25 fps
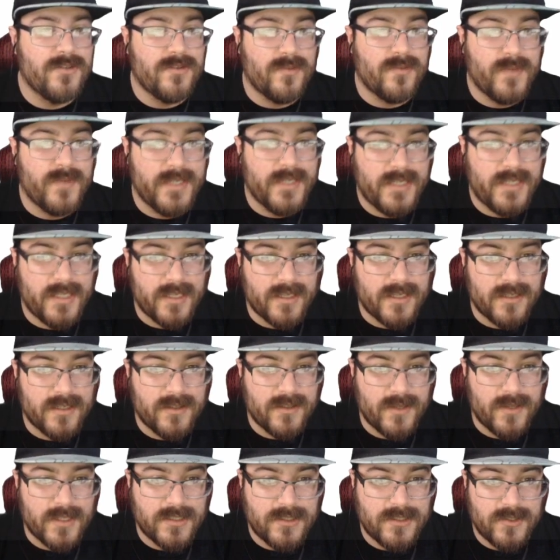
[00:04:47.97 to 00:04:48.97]
the
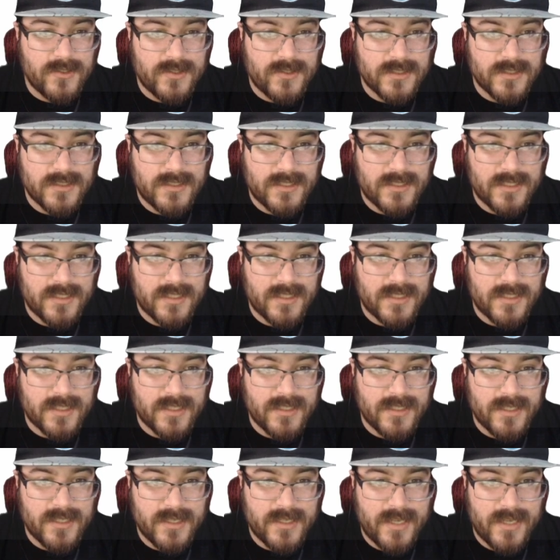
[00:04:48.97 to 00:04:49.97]
wiki, as you can see
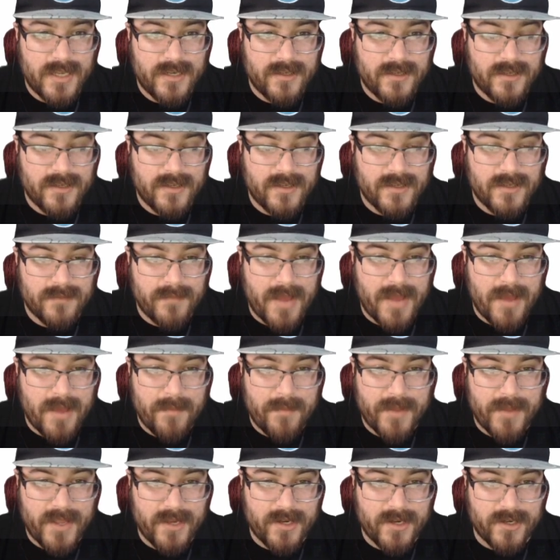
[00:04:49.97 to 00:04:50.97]
in a
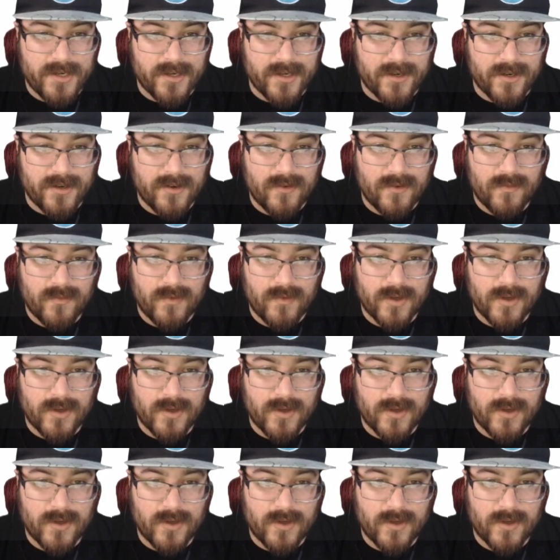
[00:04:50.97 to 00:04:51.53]
map editor,